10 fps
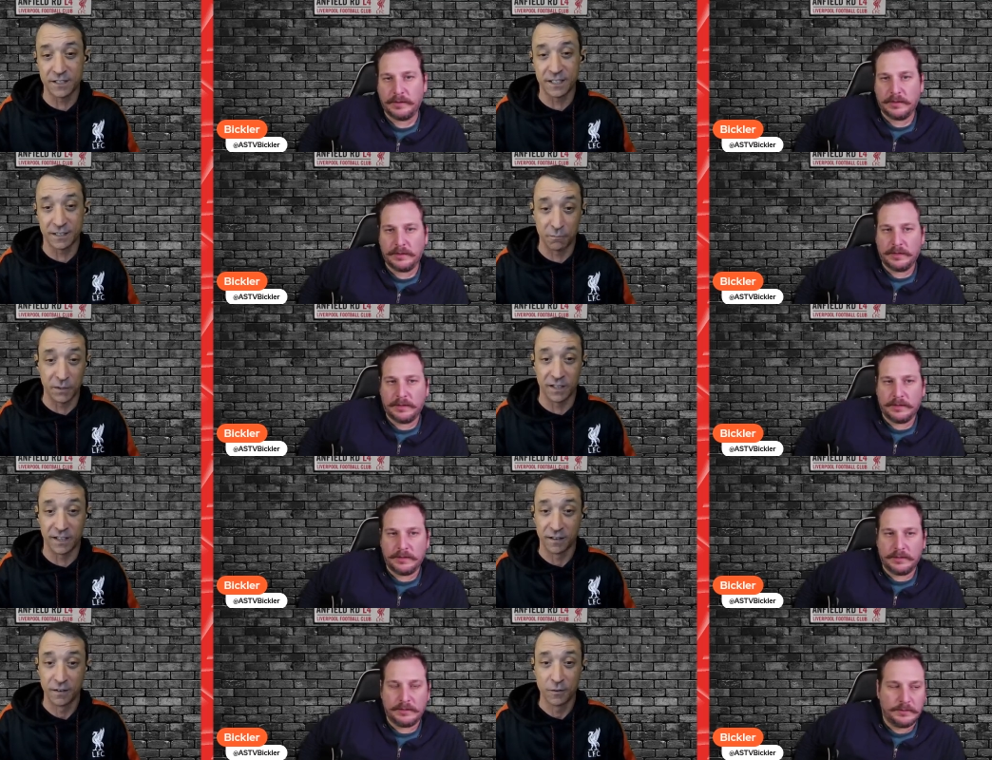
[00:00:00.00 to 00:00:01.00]
Speaker 1: League and be
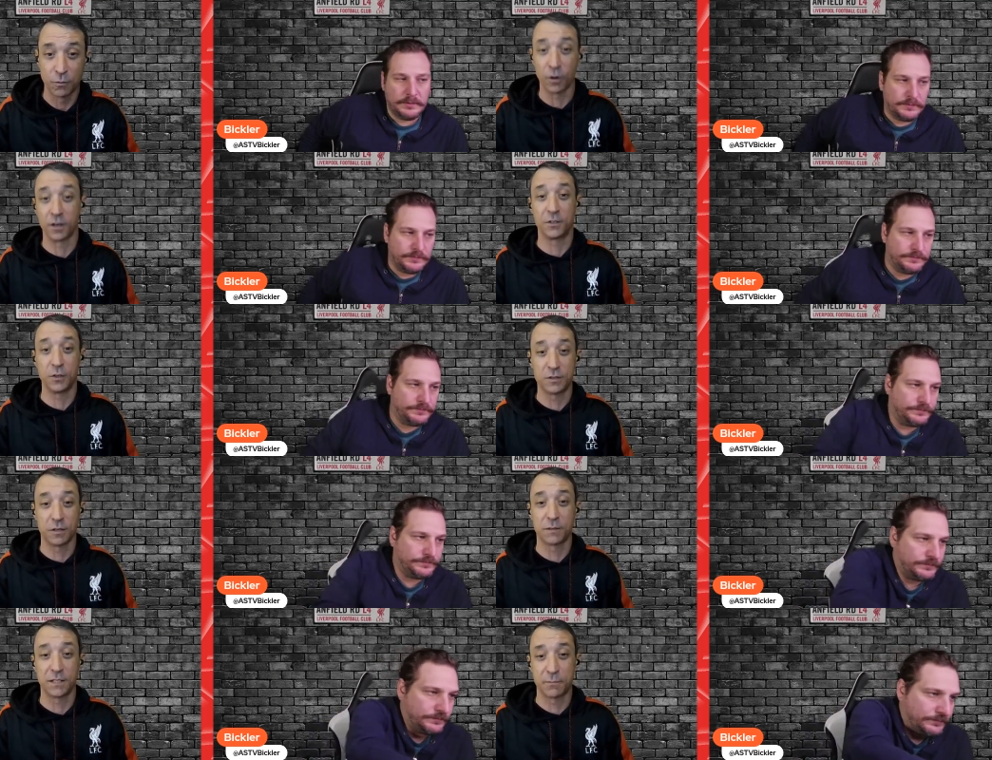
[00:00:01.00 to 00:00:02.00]
like, we're going to do
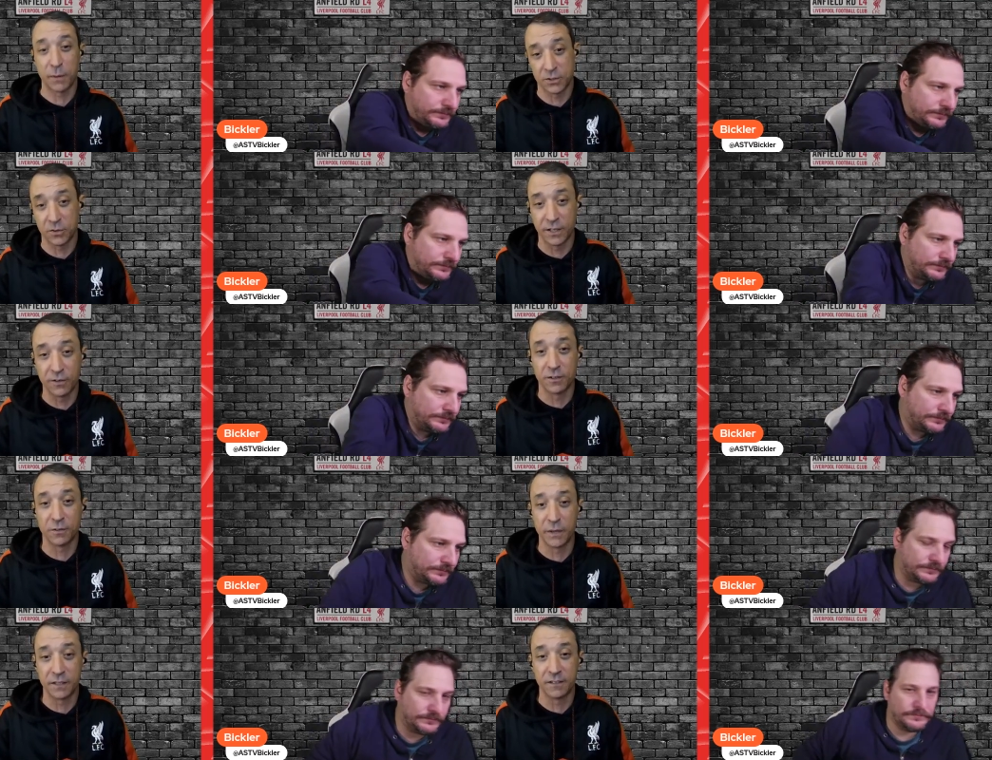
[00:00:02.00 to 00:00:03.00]
something special here
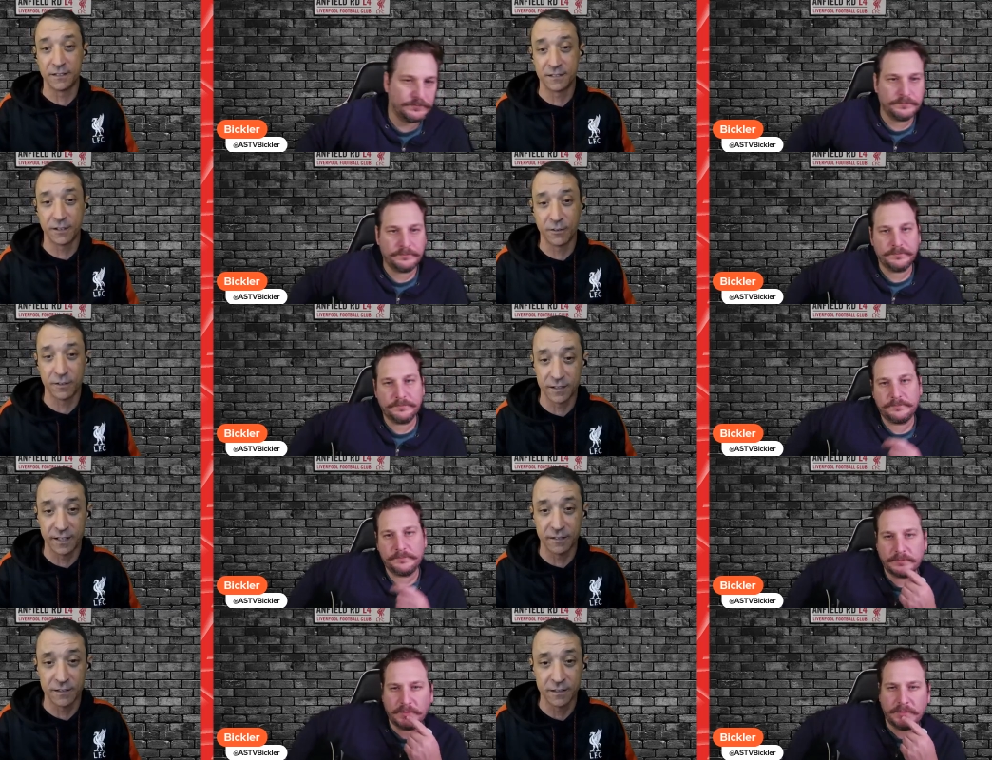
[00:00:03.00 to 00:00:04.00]
in the Midlands, here in the
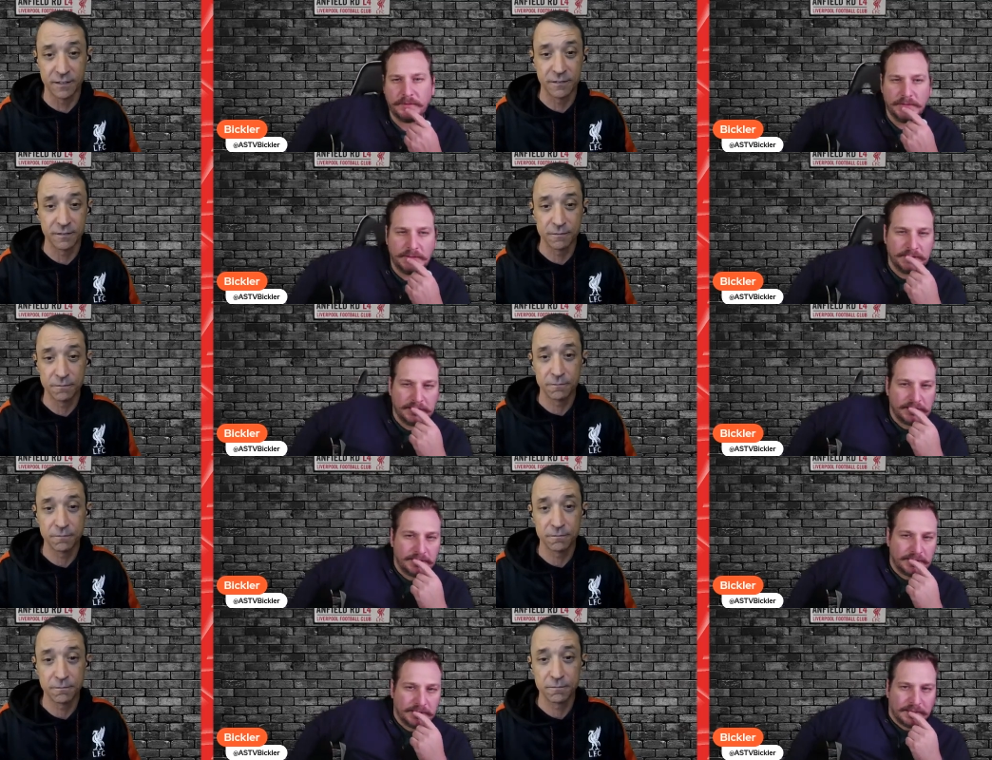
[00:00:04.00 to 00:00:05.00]
England?
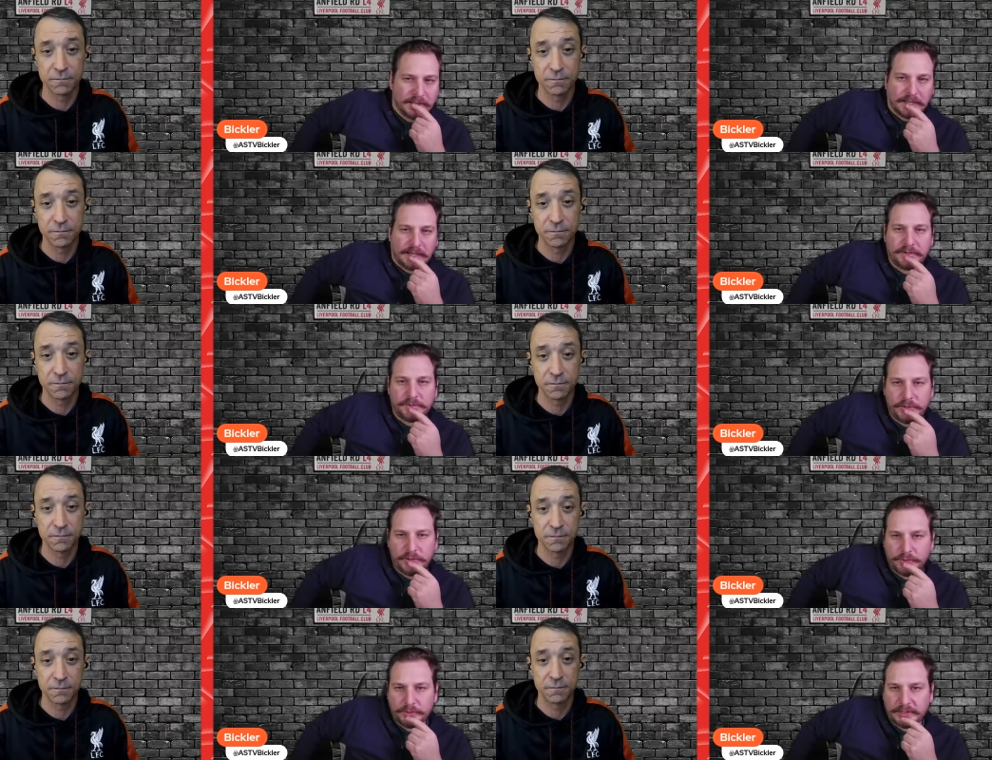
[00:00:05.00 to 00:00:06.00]
I don't
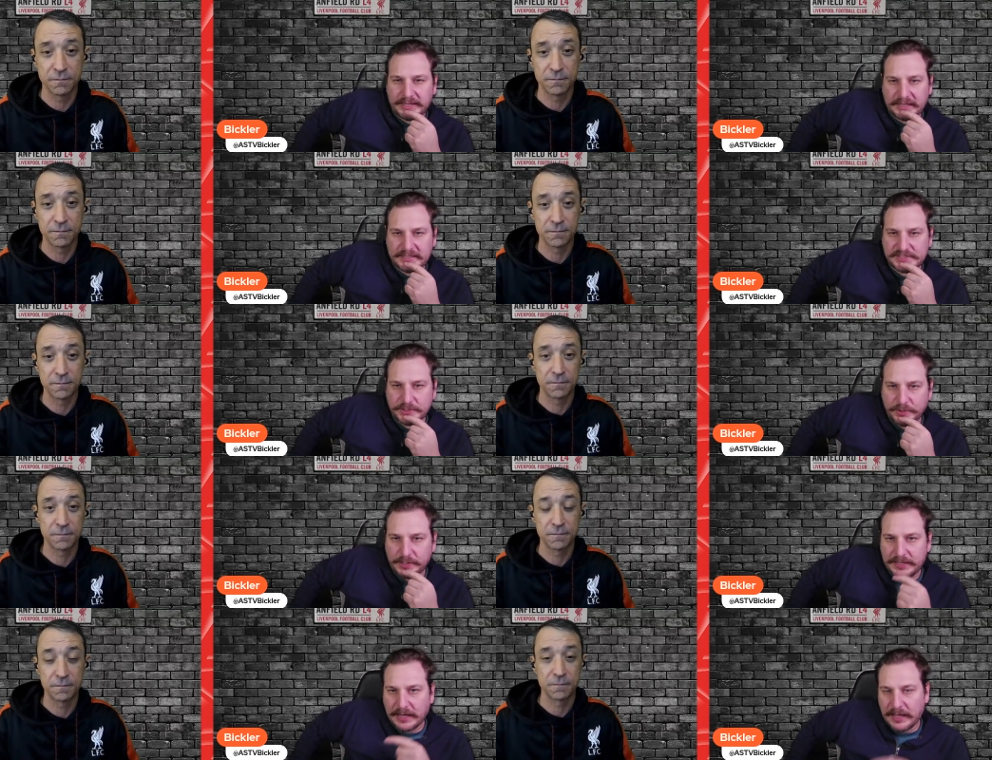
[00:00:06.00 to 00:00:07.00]
Speaker 2: know. Like, so,
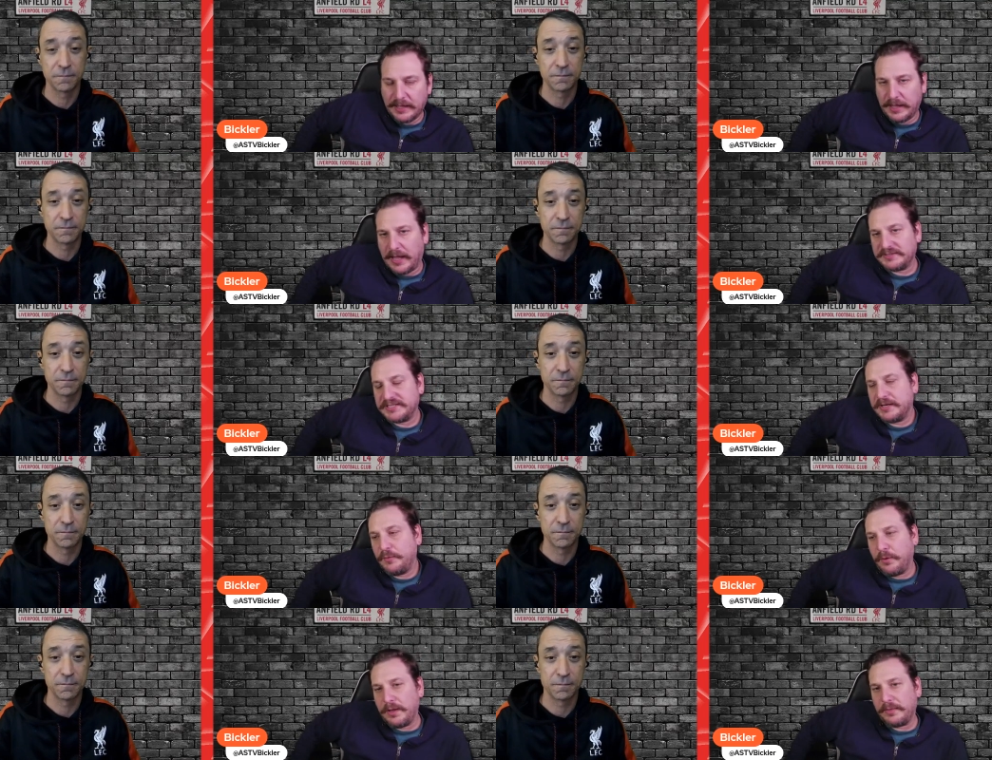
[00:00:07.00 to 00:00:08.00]
like, I'll tell you
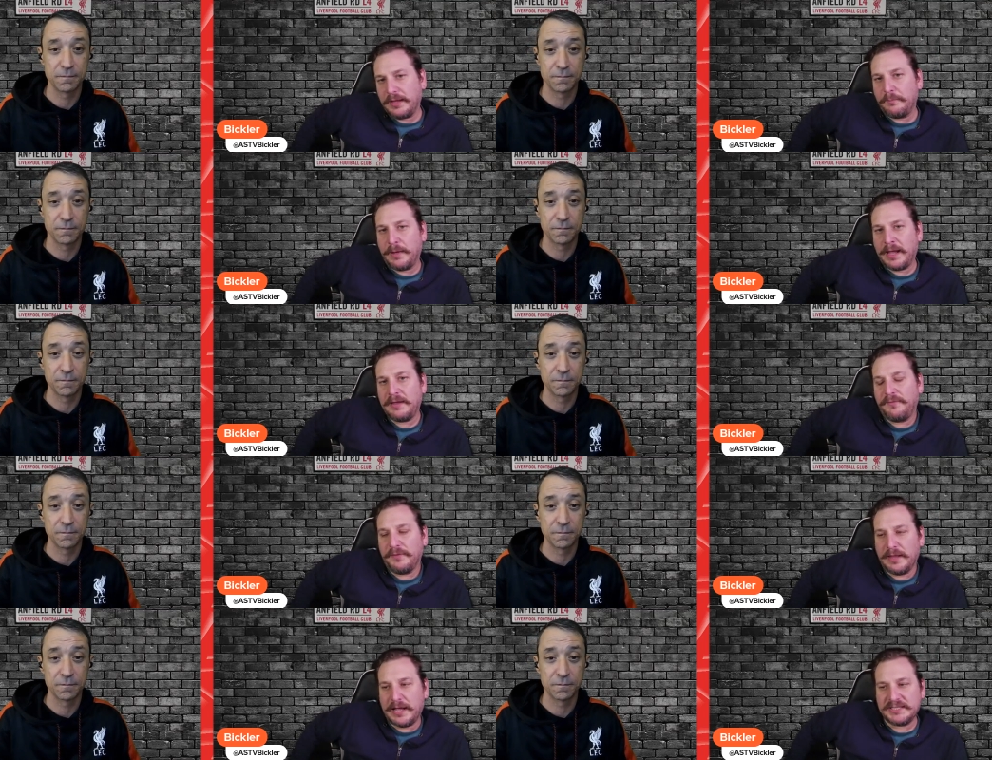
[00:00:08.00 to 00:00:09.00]
what, like, my
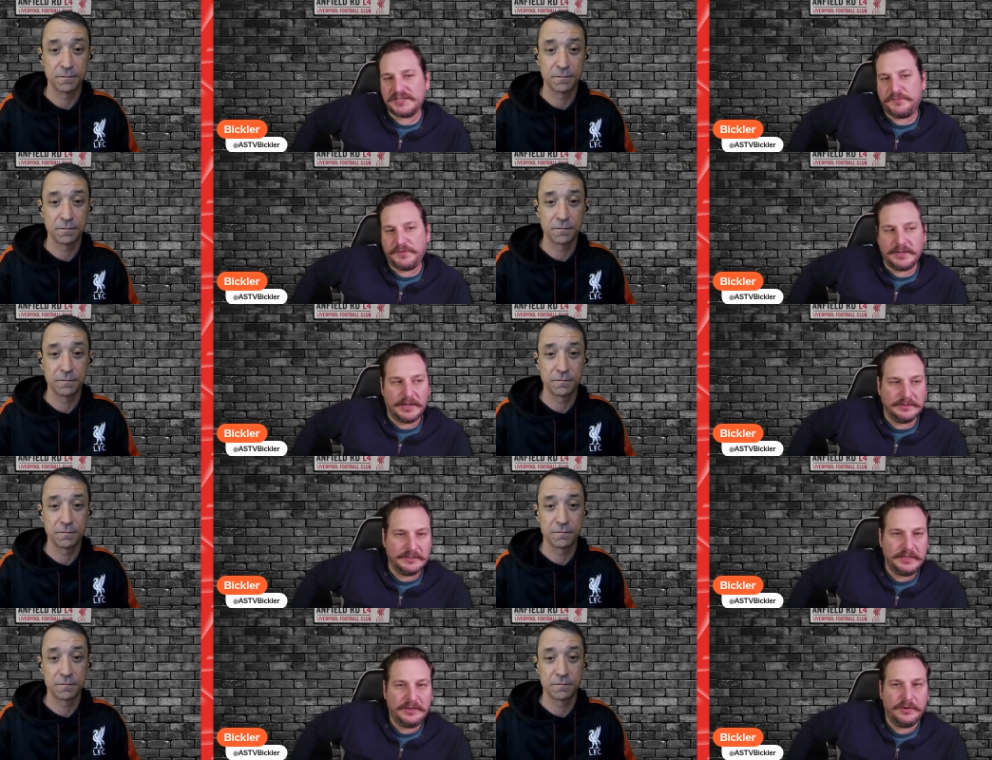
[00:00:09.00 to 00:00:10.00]
philosophy on
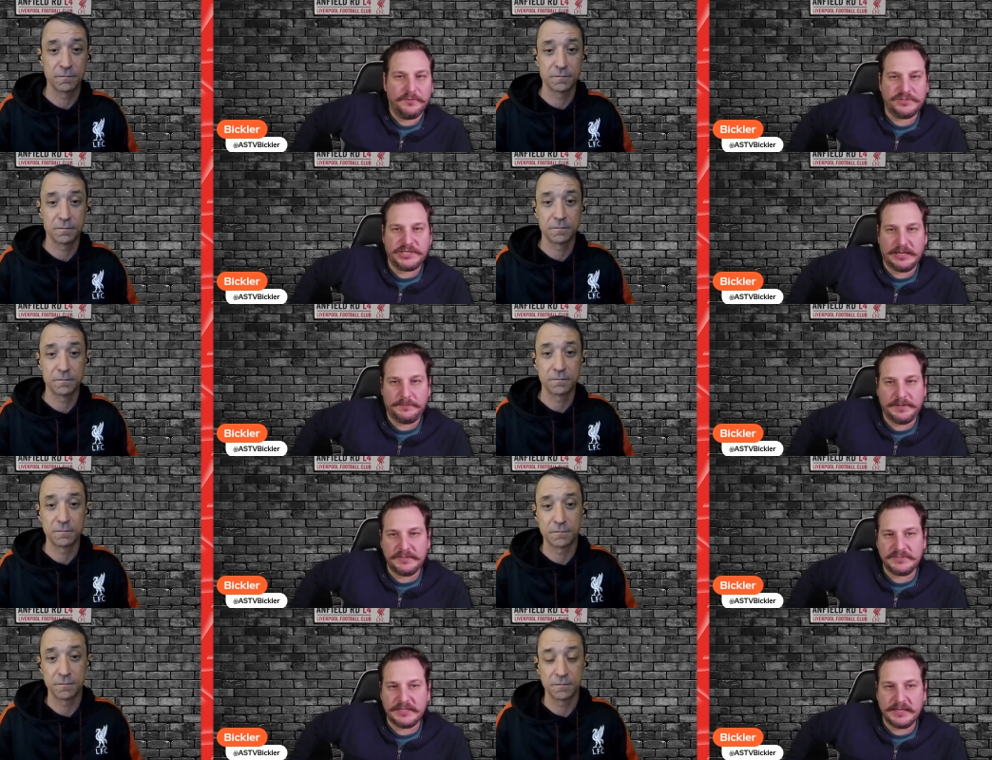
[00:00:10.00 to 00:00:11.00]
league over
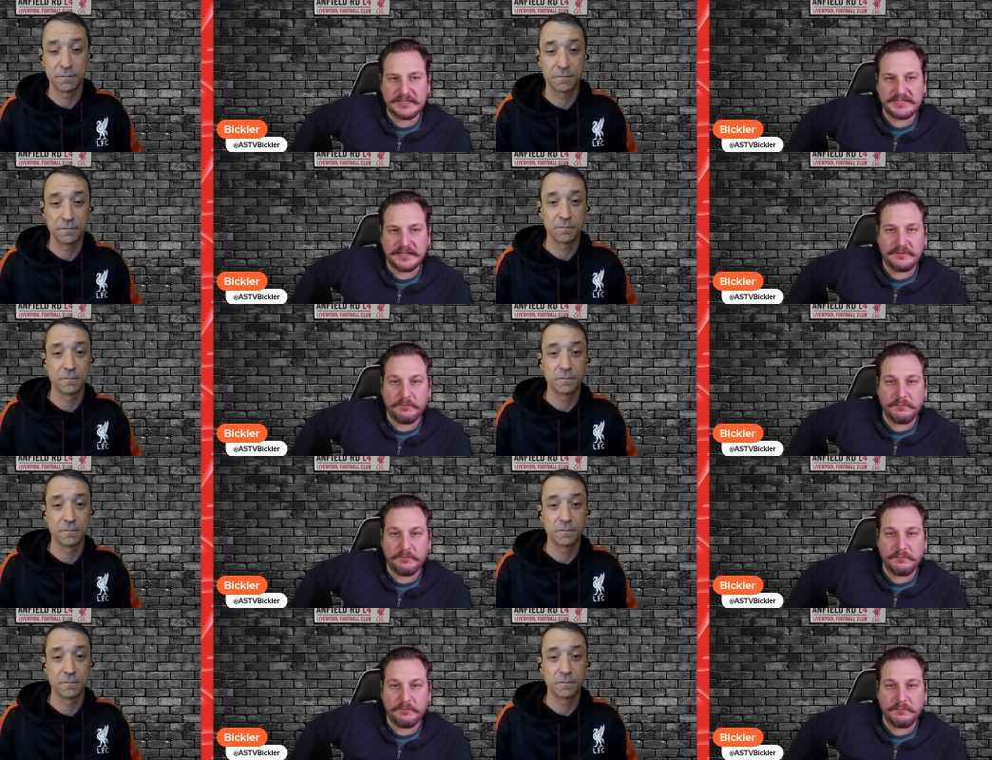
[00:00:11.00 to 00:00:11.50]
Champions League is like,